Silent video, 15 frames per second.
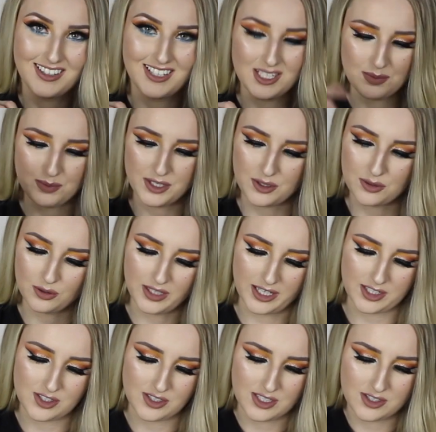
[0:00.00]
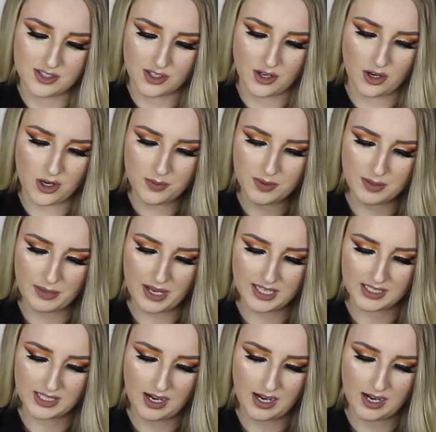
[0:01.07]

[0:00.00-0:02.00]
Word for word: That's pretty cool actually. So you open the palette